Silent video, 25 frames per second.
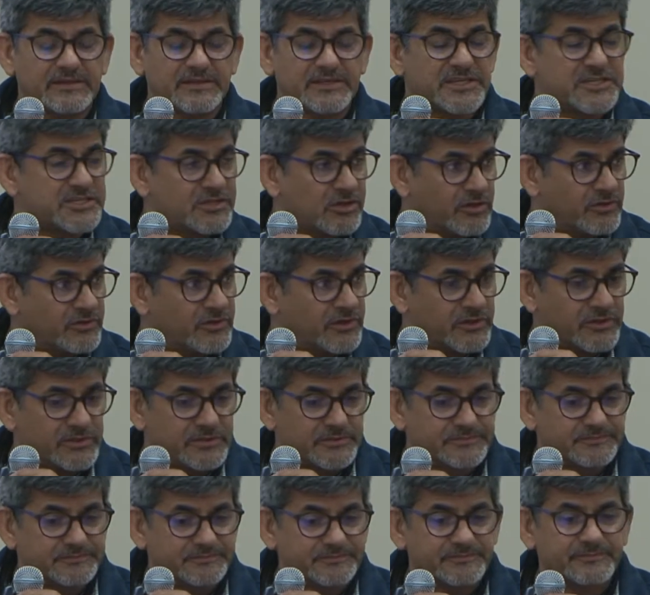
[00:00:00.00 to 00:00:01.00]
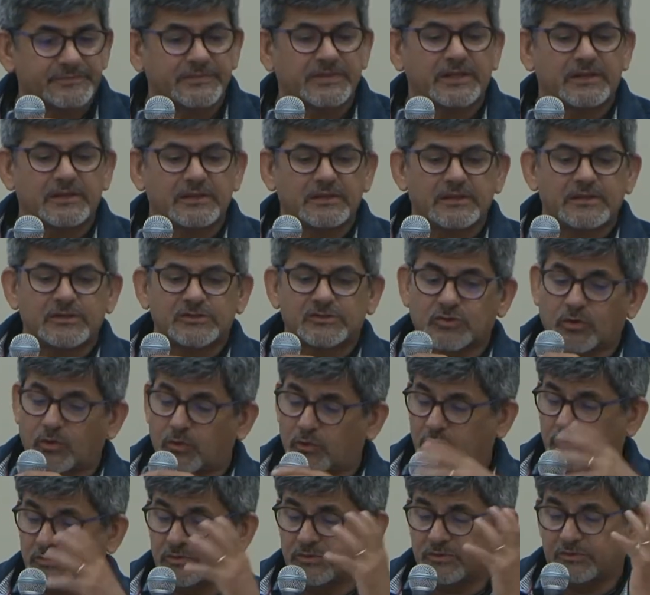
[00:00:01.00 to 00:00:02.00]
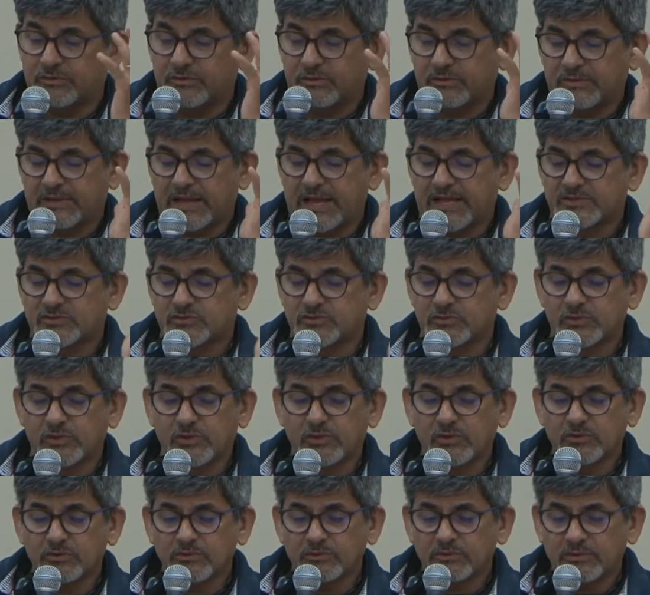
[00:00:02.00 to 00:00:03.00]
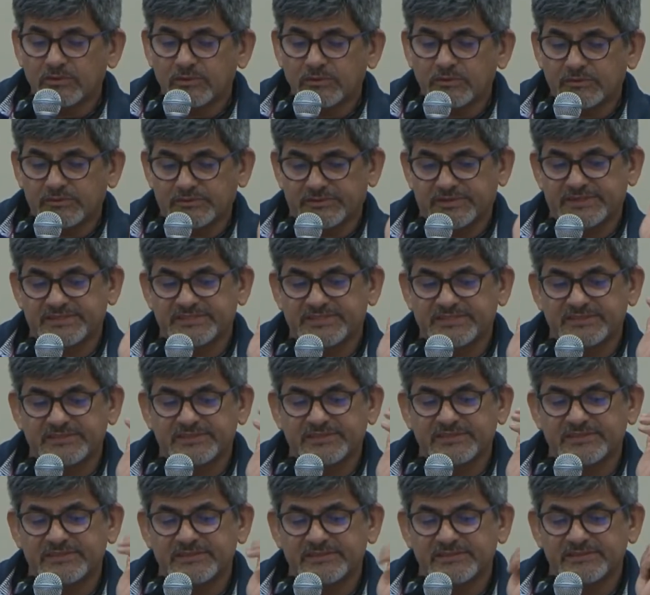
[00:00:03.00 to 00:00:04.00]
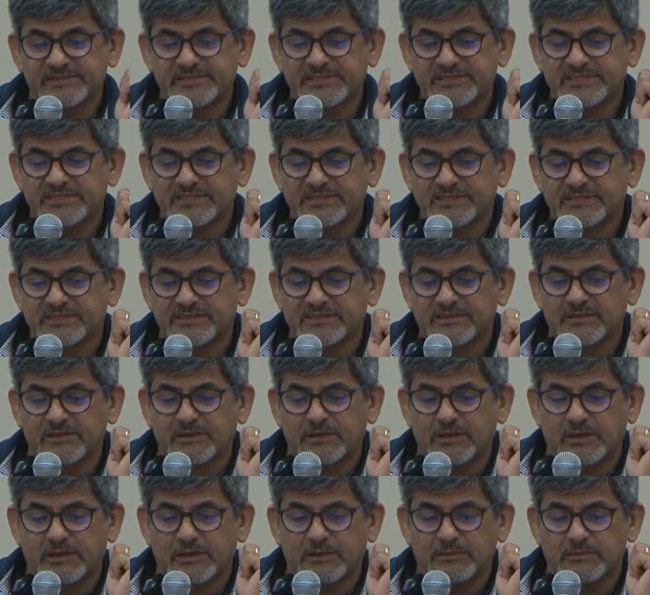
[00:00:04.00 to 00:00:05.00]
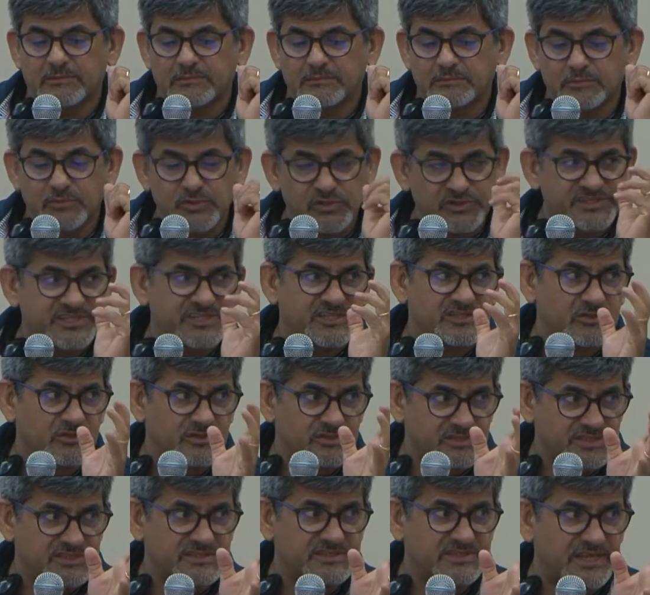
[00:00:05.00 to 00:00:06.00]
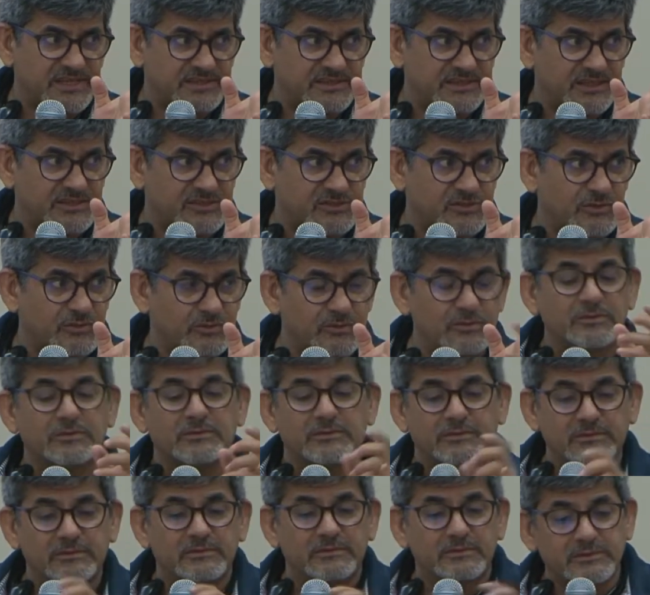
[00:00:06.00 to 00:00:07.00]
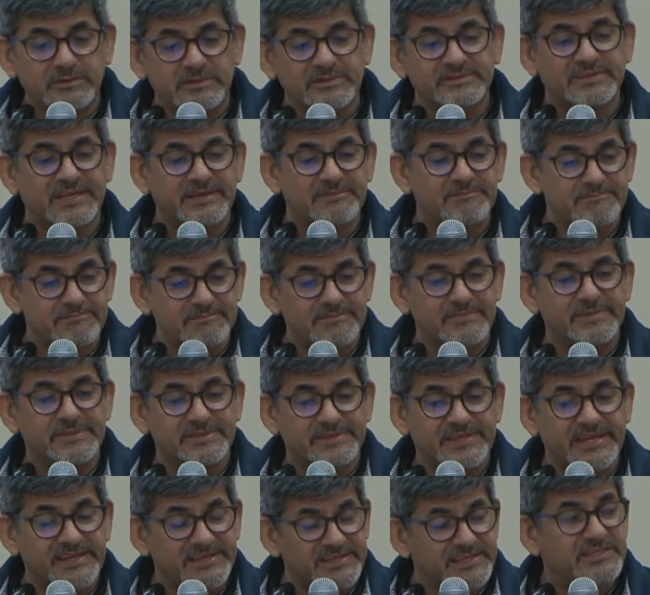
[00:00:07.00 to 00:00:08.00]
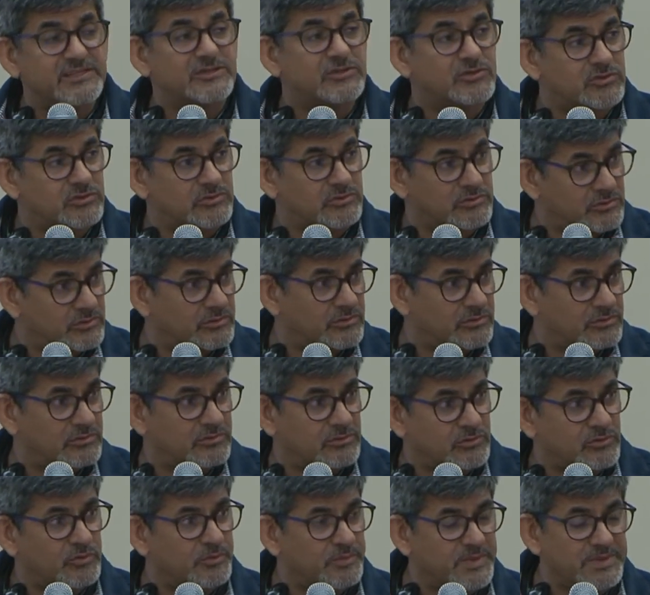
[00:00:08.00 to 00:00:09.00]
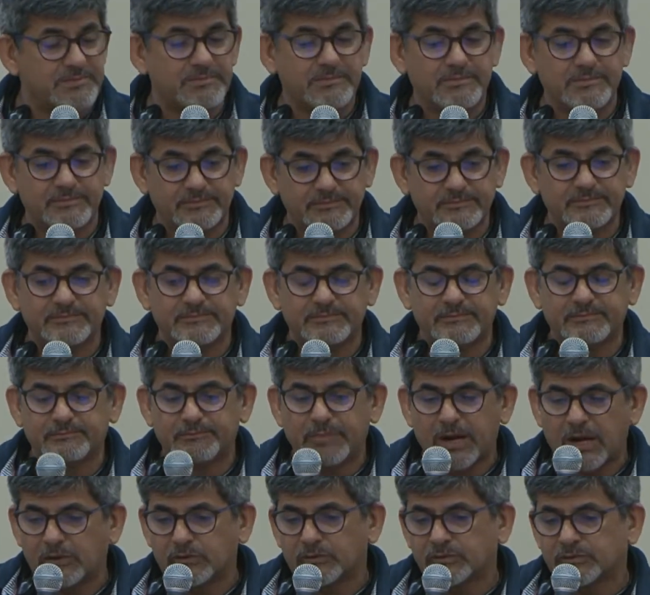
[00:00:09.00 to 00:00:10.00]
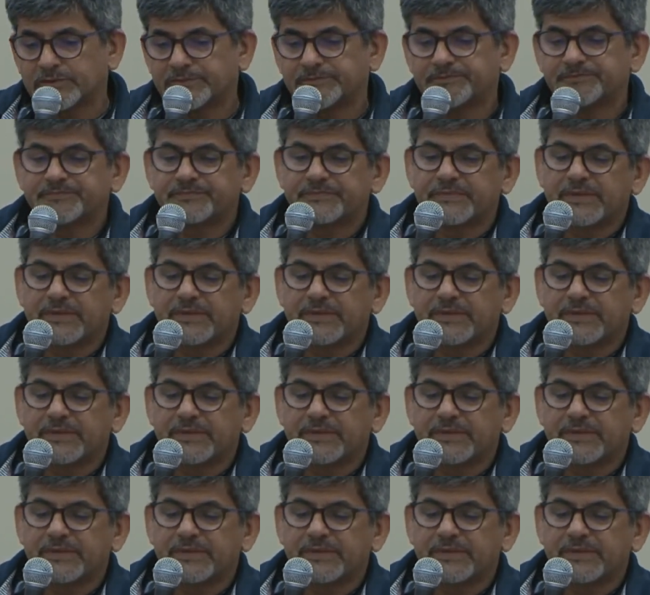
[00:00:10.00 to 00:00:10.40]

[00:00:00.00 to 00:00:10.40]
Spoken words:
each other. So as you know, this is multi-sources data, so they need to be bound.